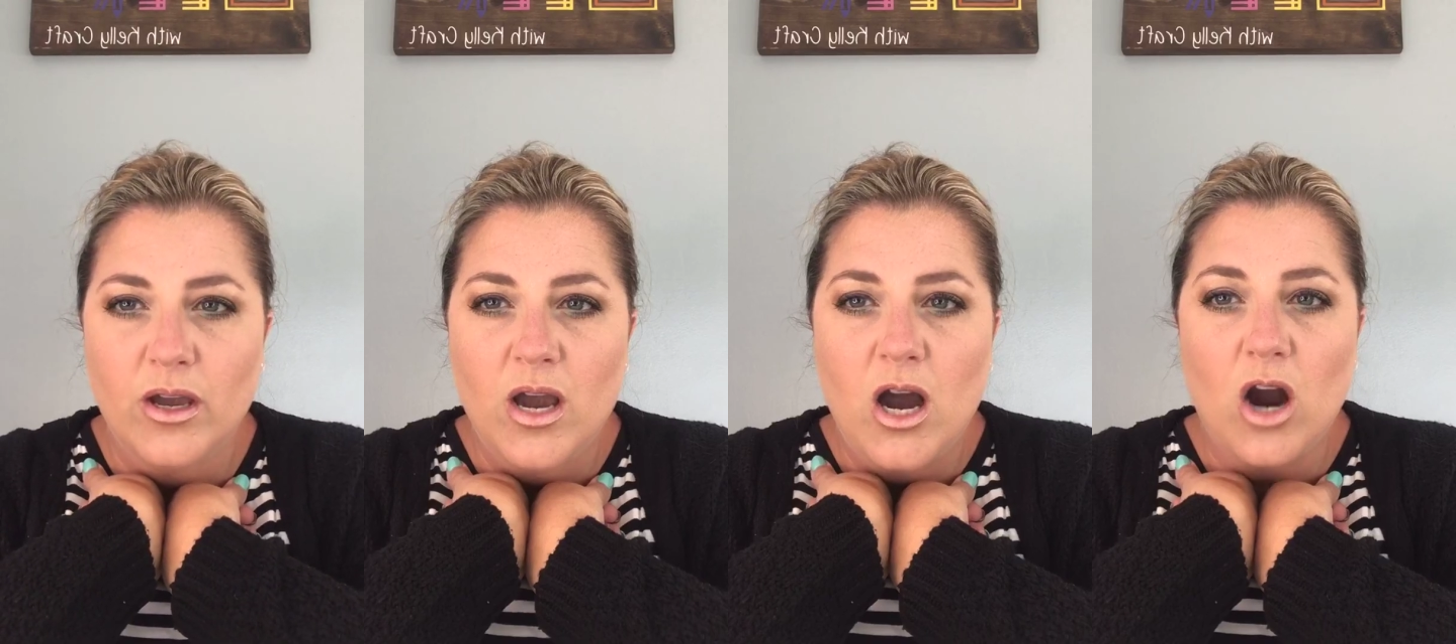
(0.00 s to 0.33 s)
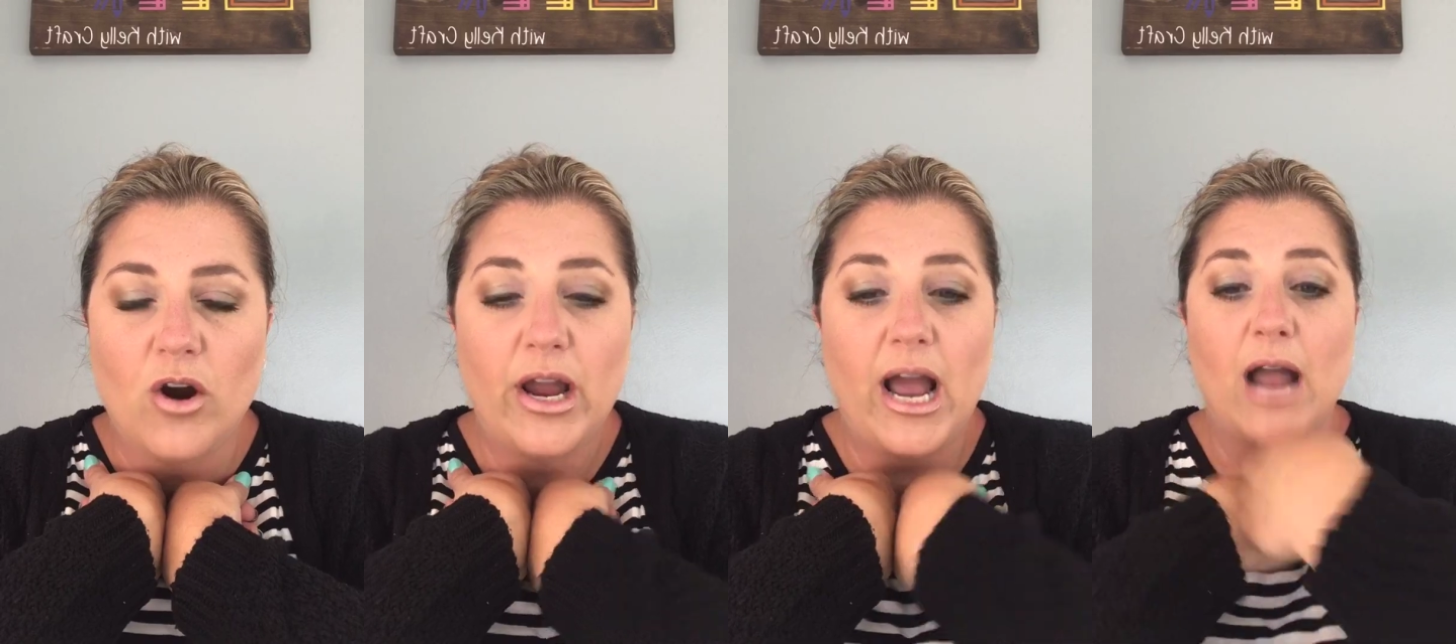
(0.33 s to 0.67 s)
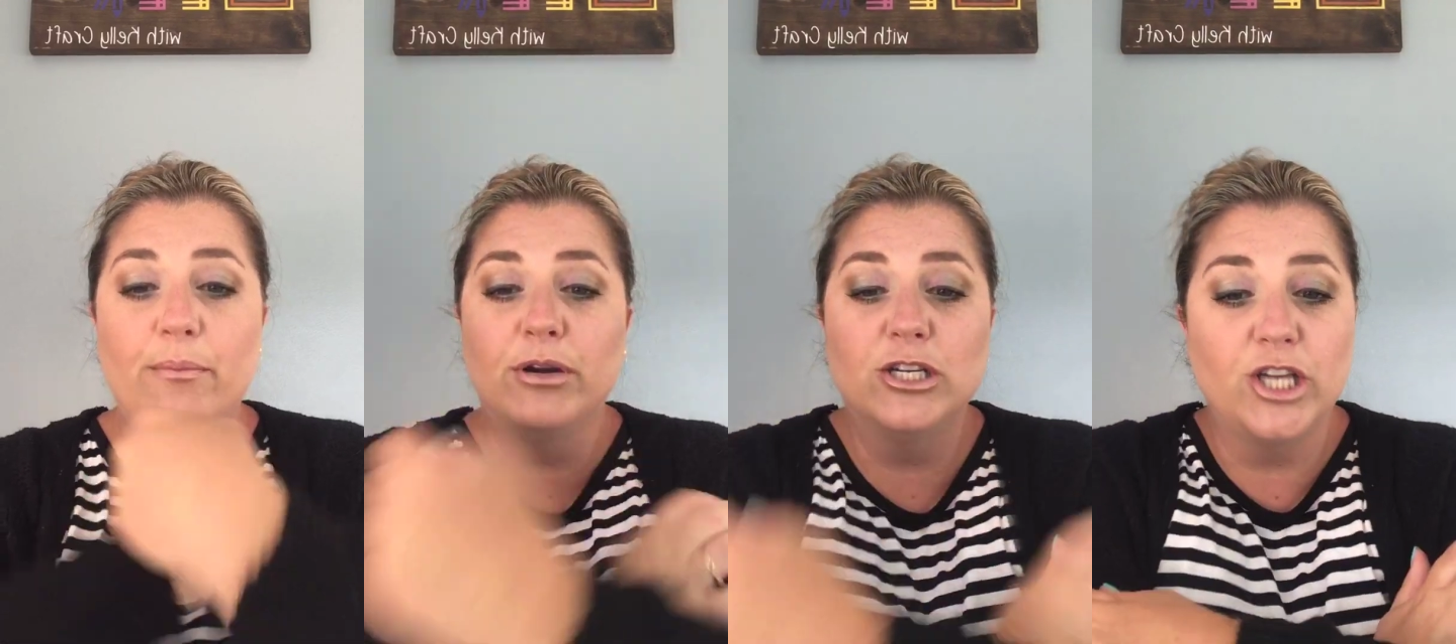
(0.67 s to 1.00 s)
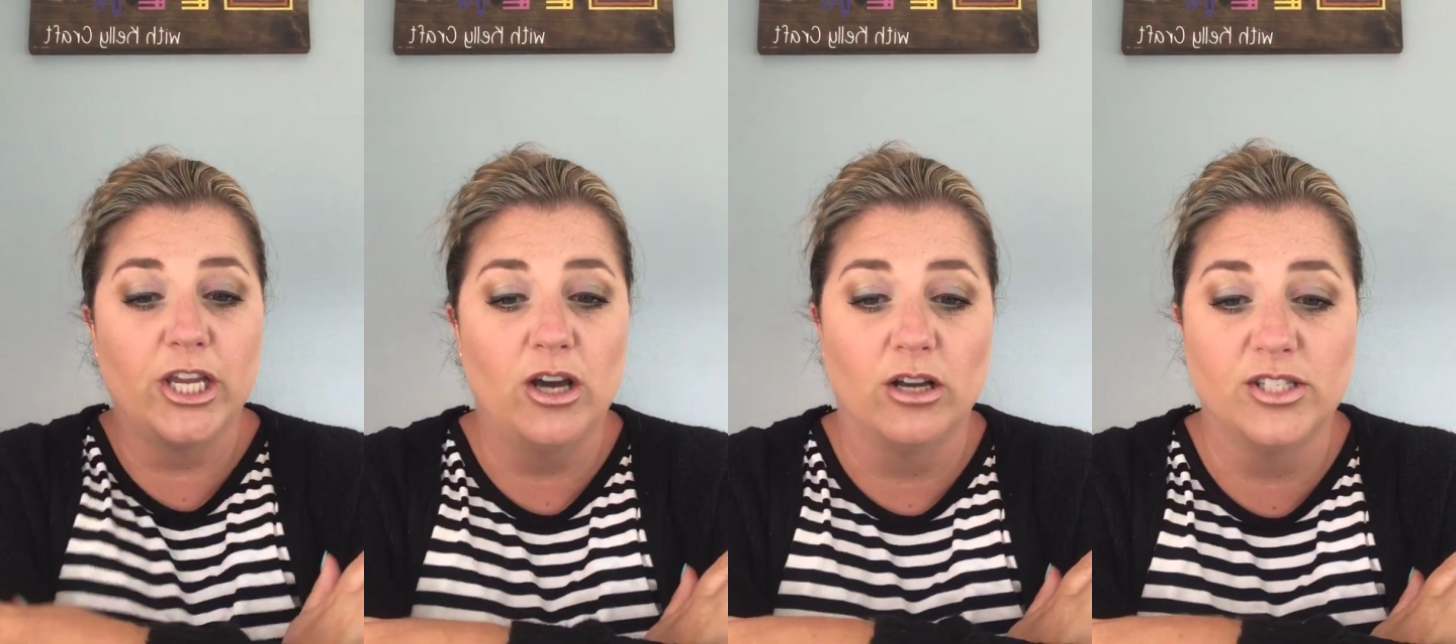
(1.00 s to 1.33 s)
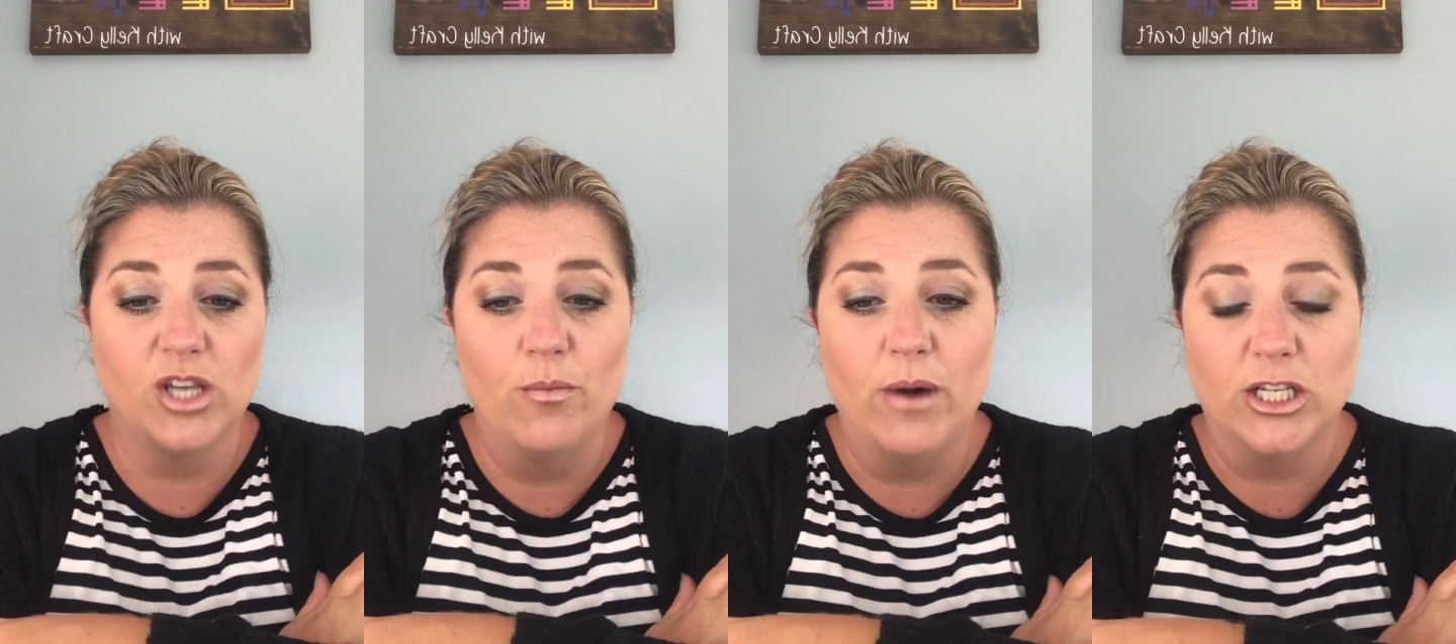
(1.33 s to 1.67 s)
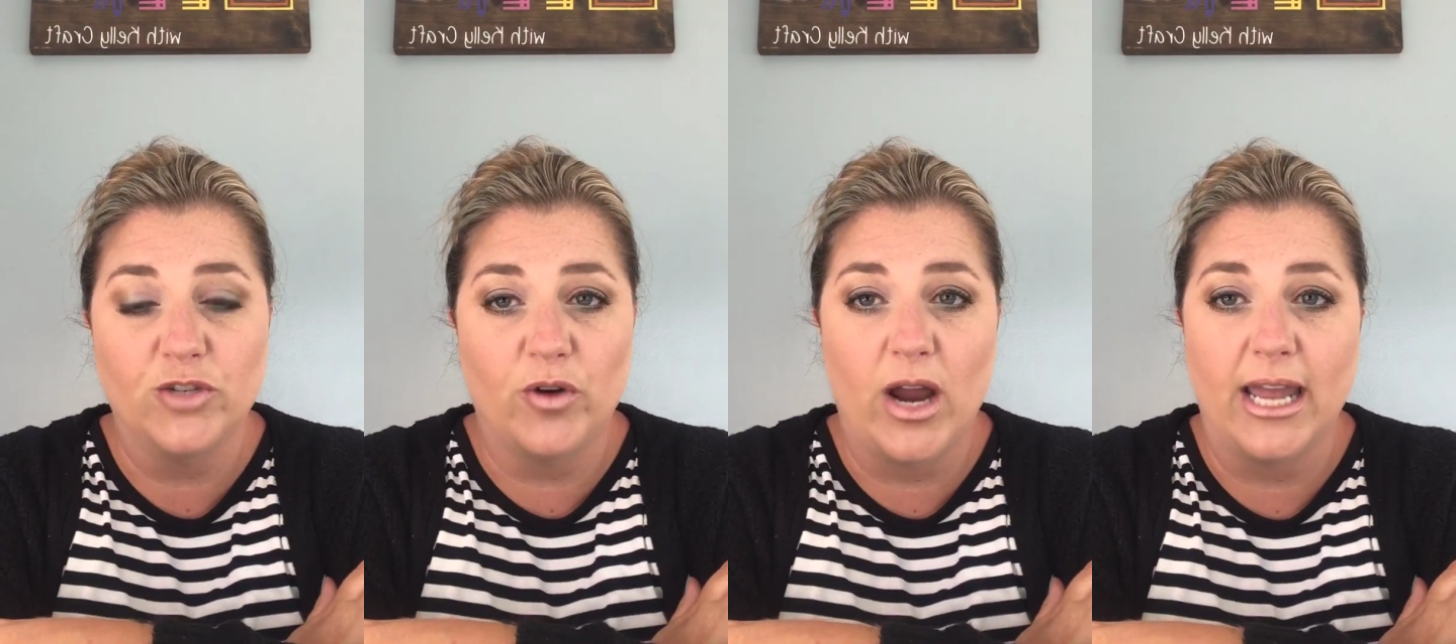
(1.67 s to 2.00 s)
all right. I appreciate y'all so much
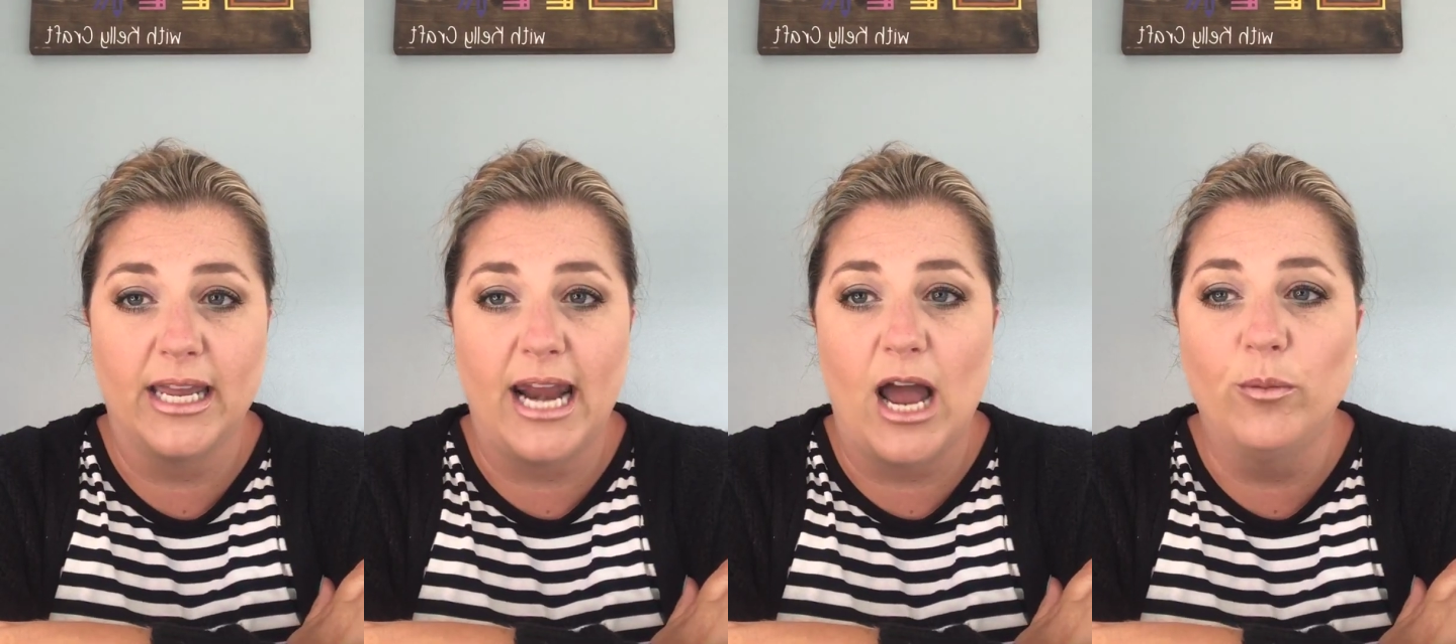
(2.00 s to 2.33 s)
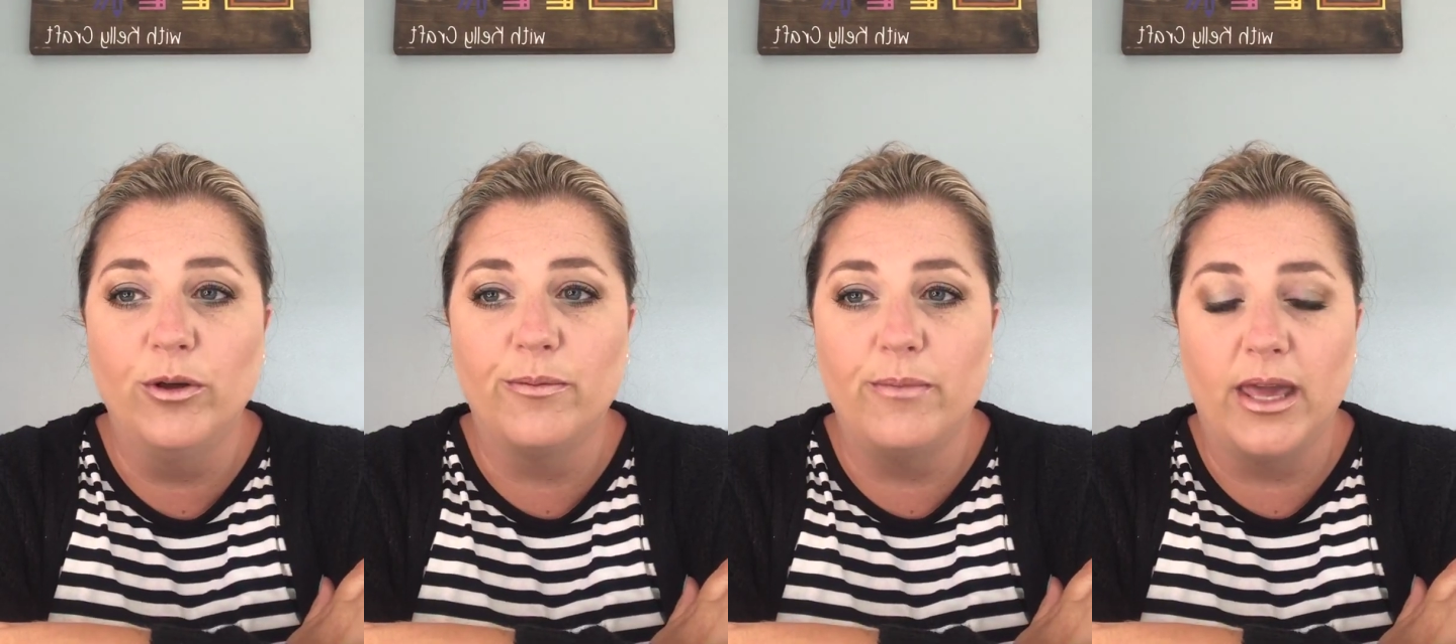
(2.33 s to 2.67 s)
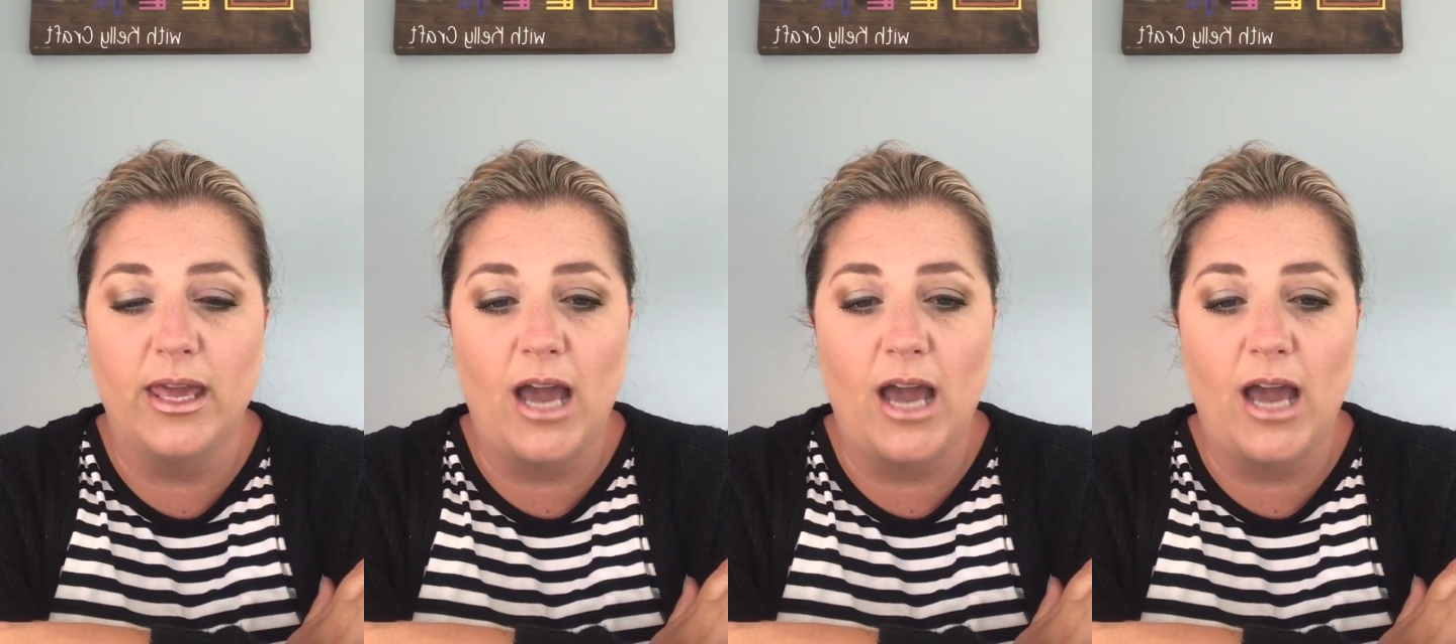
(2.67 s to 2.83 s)
for hanging out with me.